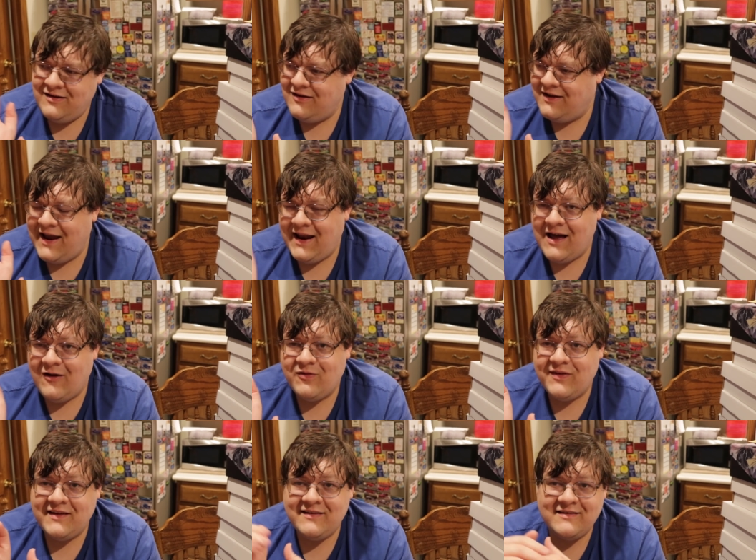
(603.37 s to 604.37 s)
You can't
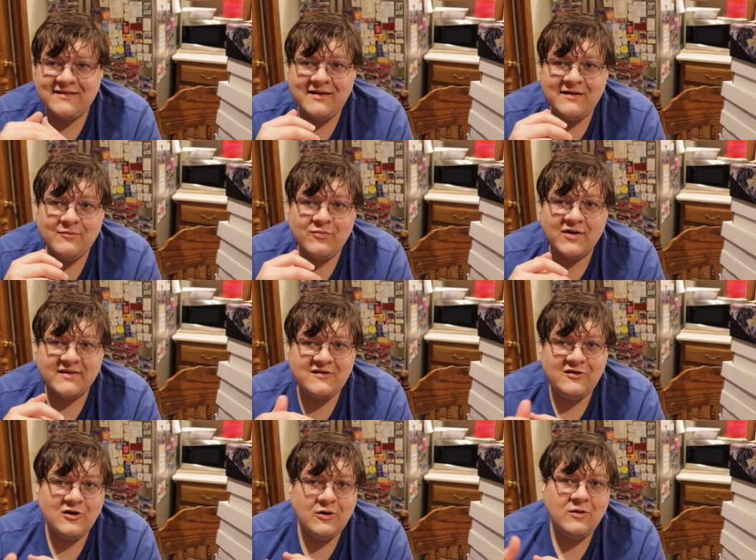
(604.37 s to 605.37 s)
out this. Plus,
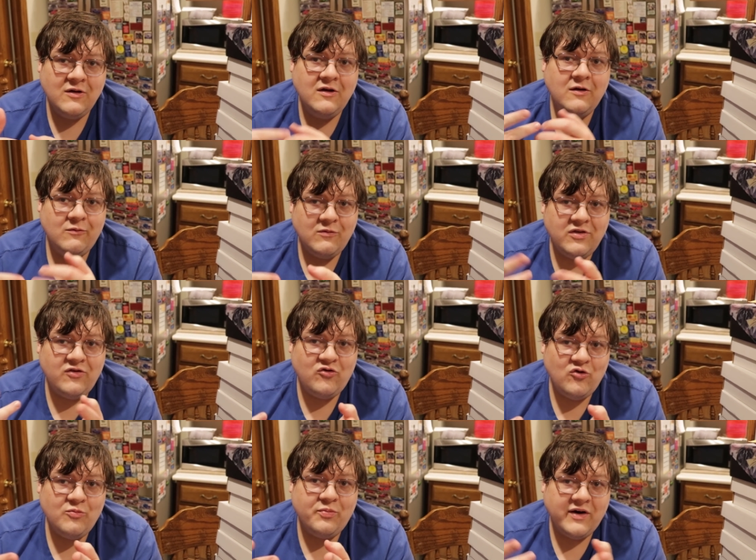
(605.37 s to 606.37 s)
you know, with
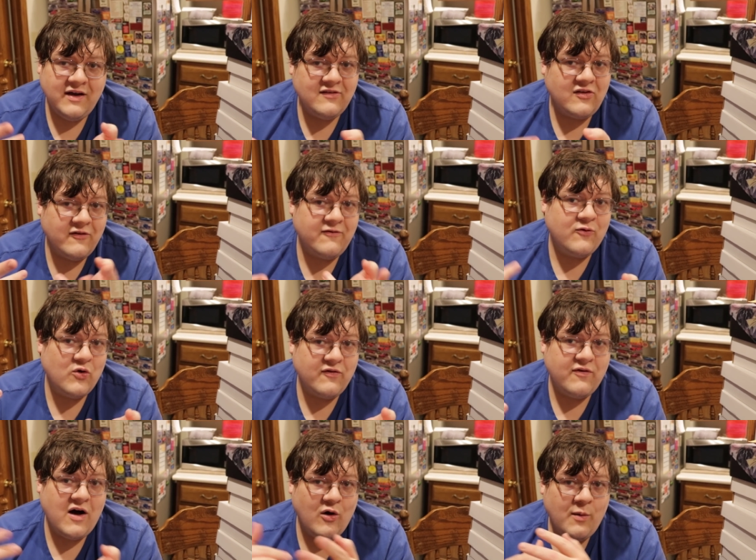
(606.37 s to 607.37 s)
zoo plays for the
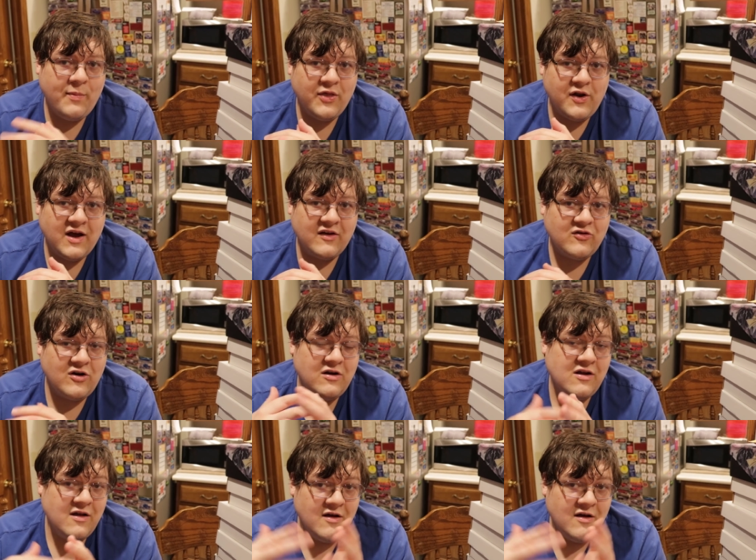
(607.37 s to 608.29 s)
follow-up on the next turn,